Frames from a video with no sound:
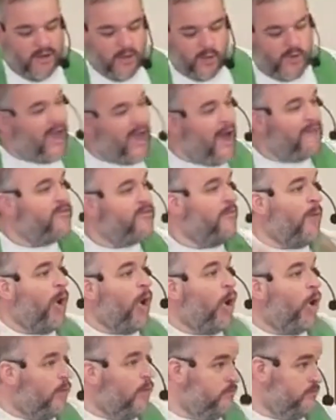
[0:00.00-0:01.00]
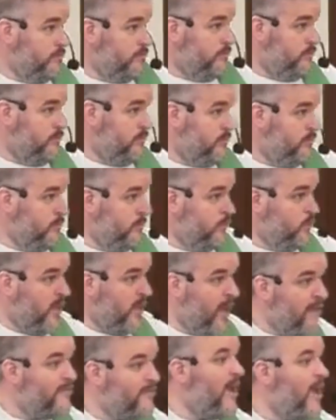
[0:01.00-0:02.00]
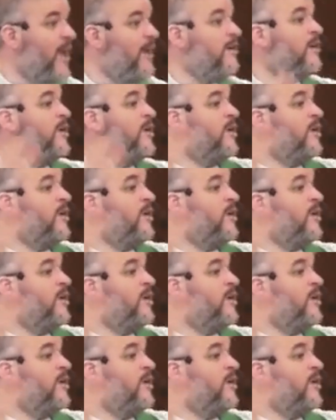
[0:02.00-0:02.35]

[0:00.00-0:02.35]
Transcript: We have them all. We have